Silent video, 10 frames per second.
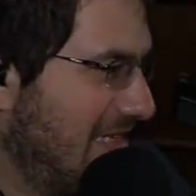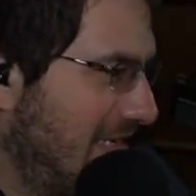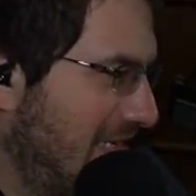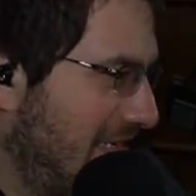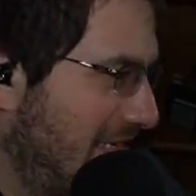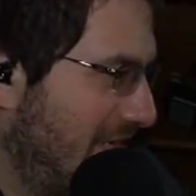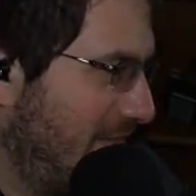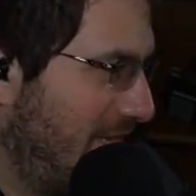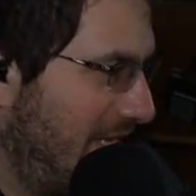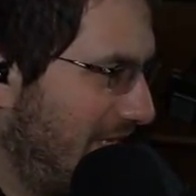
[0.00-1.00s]
Oh
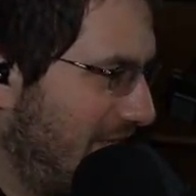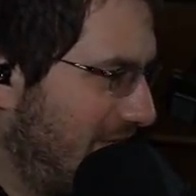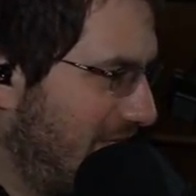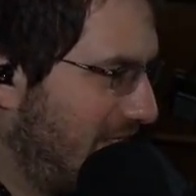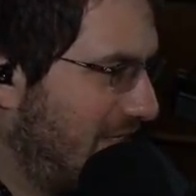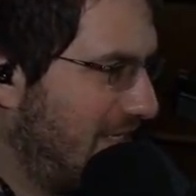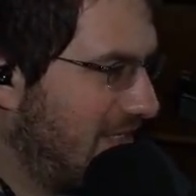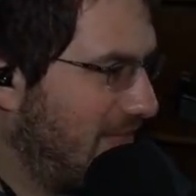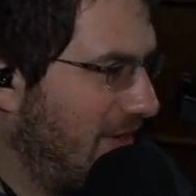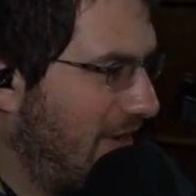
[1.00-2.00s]
man, it's it's
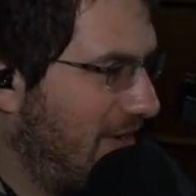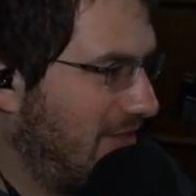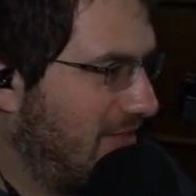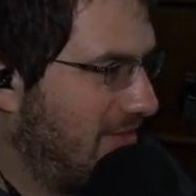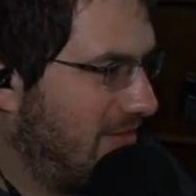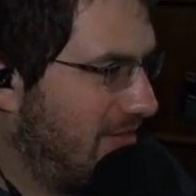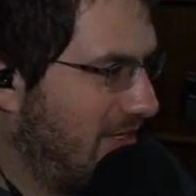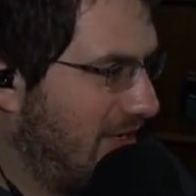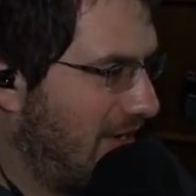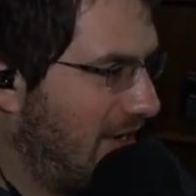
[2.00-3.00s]
gonna be hard to,
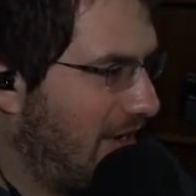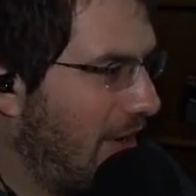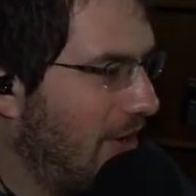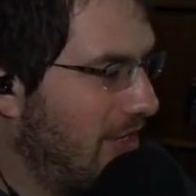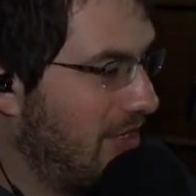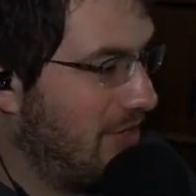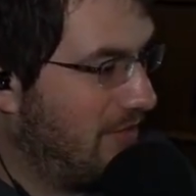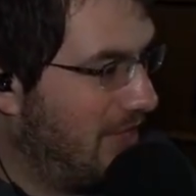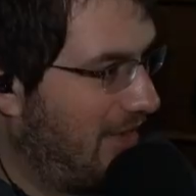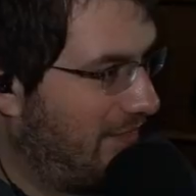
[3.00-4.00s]
to hard to
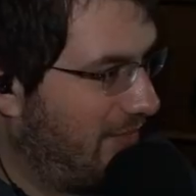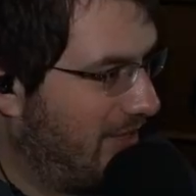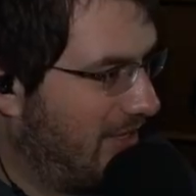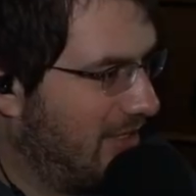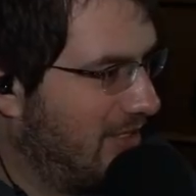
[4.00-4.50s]
do that for me.